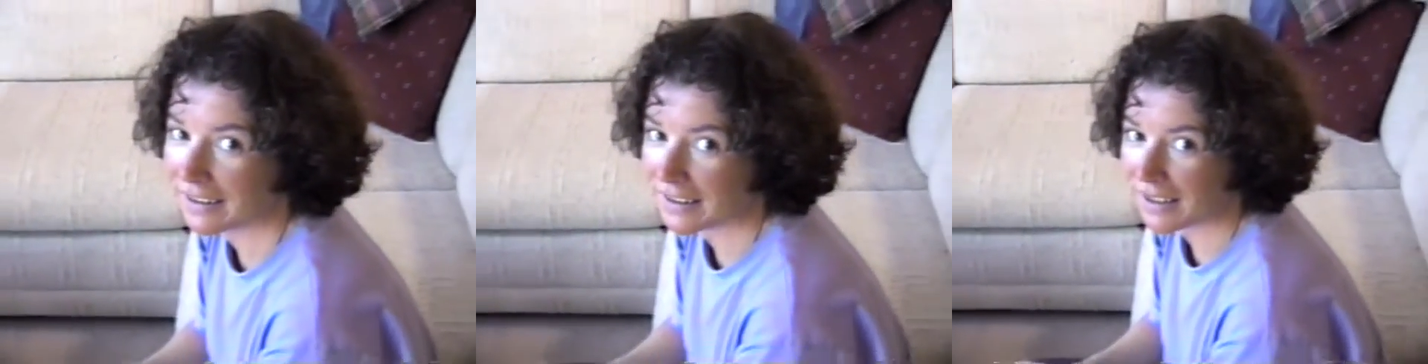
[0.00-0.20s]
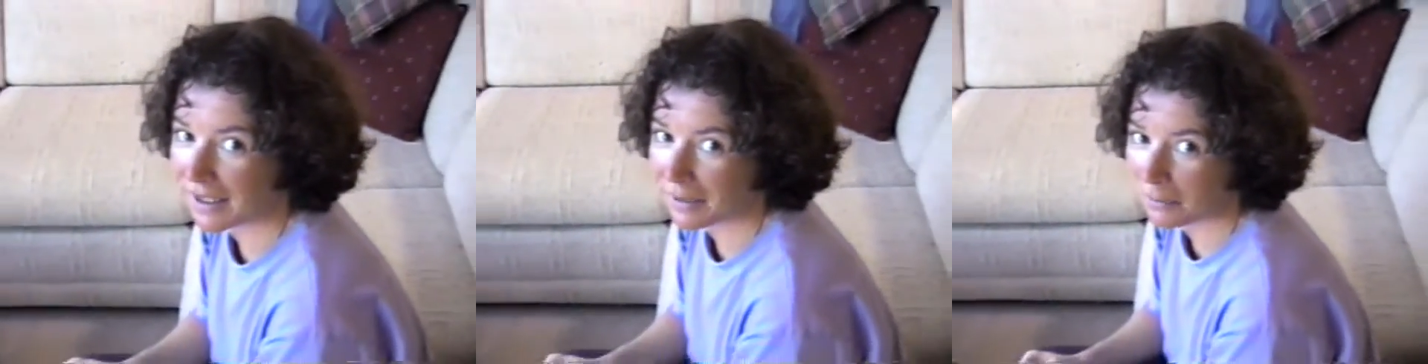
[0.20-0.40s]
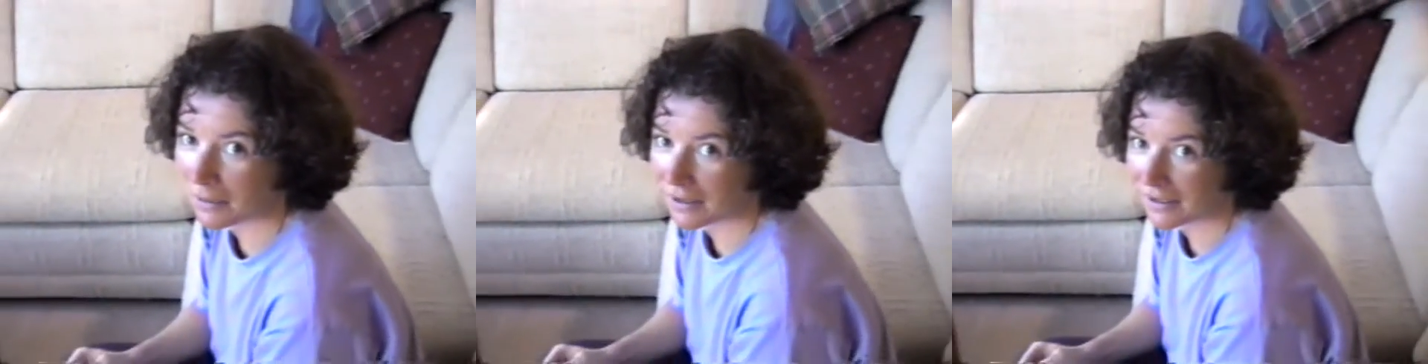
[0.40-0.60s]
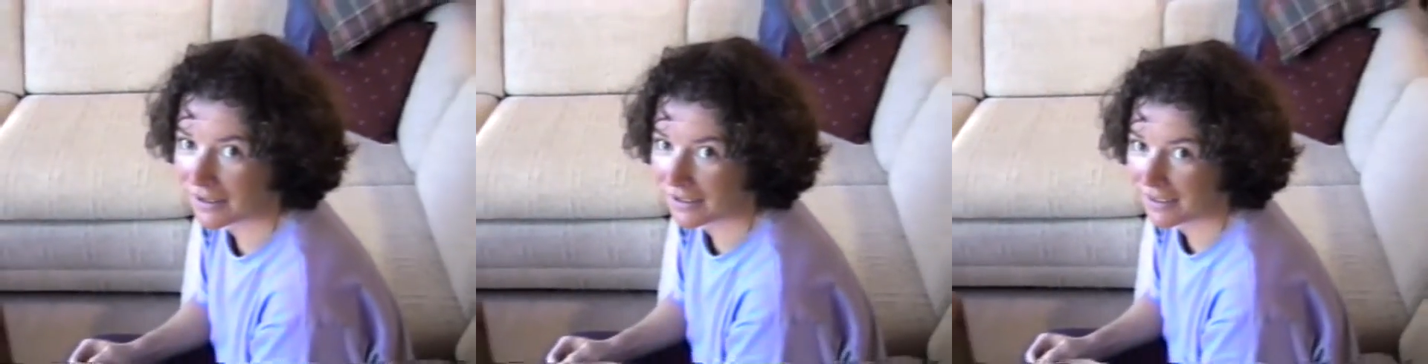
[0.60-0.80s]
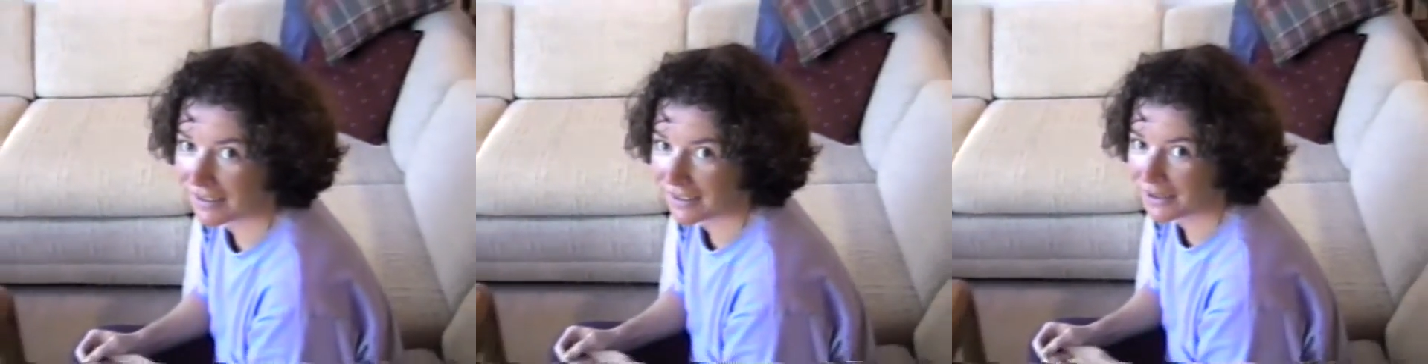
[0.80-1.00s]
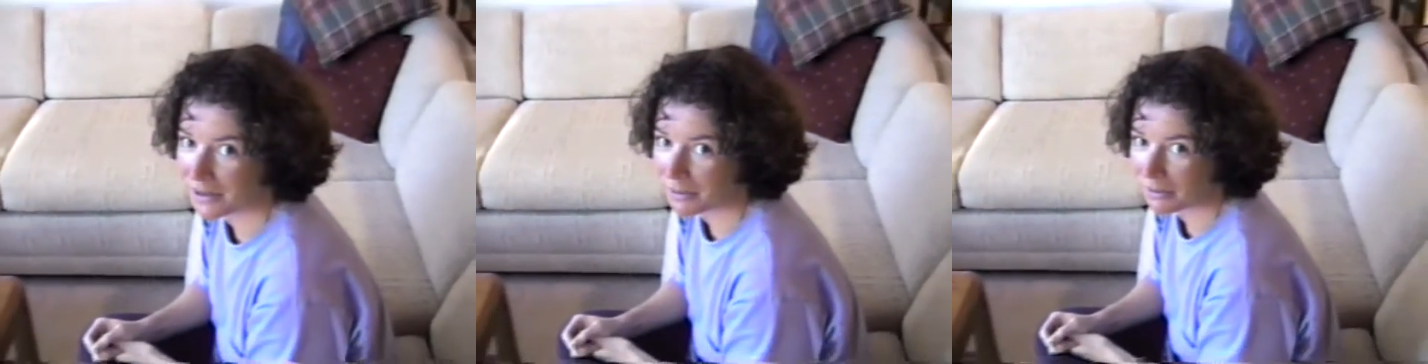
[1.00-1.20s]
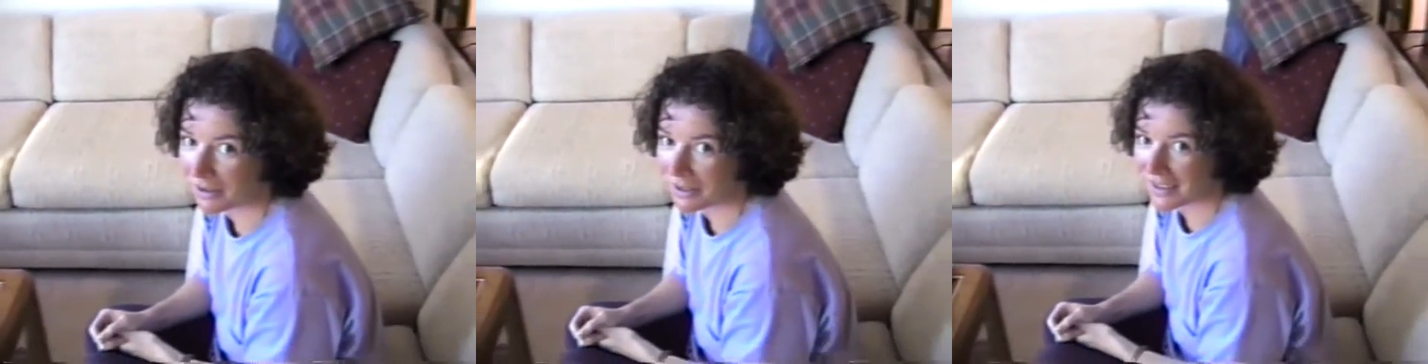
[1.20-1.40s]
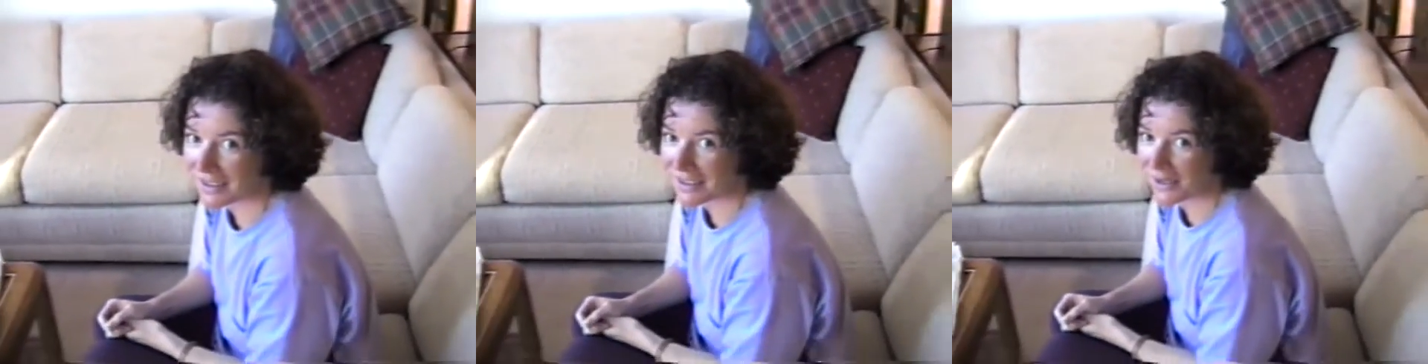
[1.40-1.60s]
this camera, so
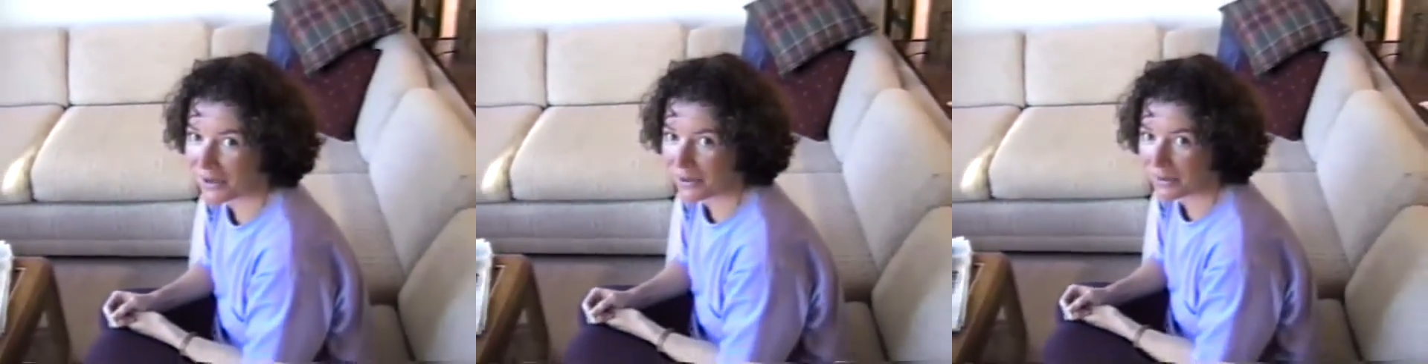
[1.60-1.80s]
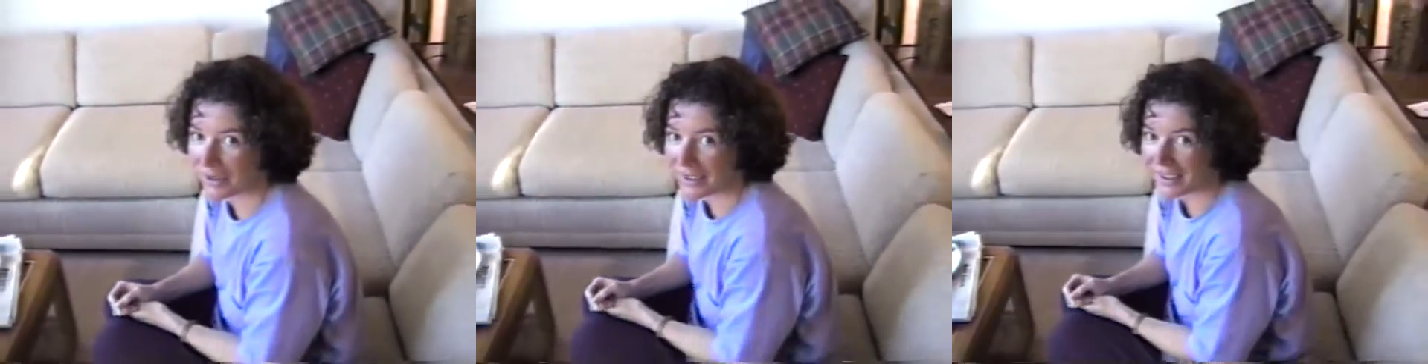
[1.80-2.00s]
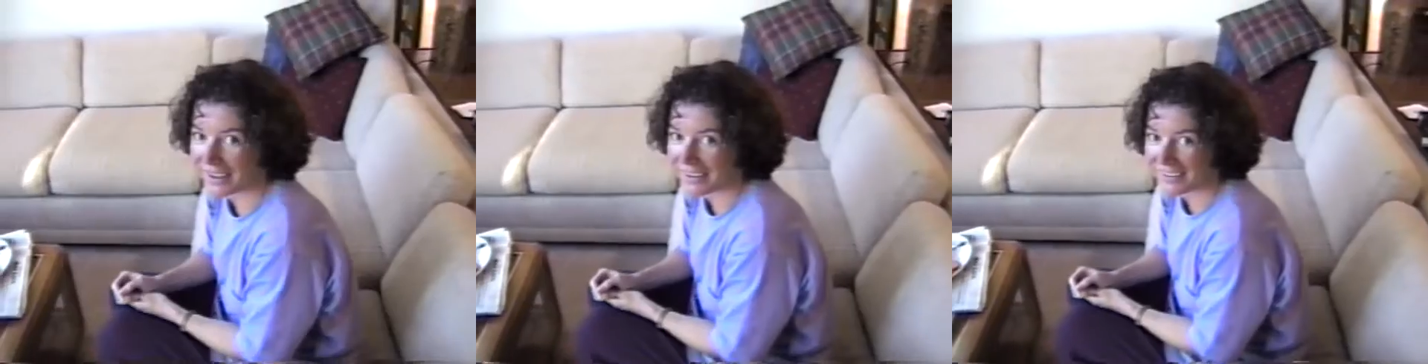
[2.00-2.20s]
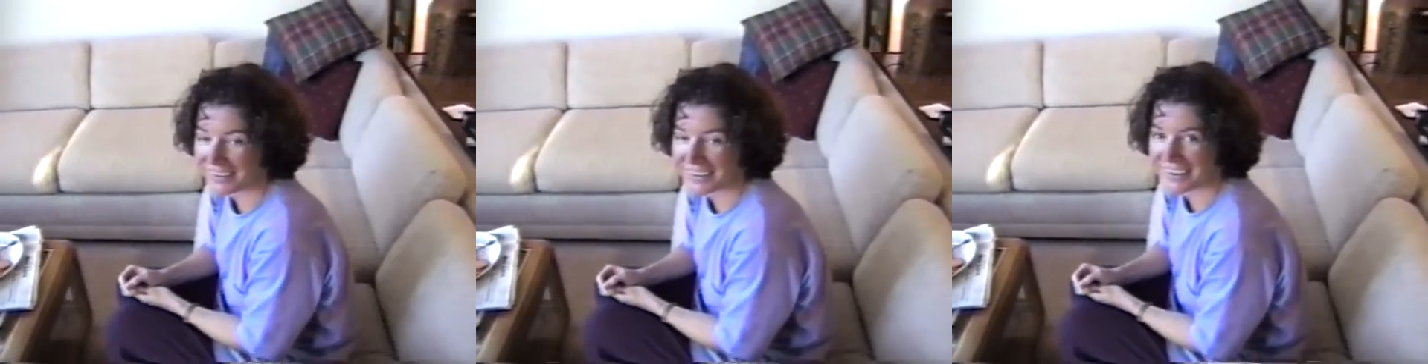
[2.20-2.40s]
Ron has to go away now.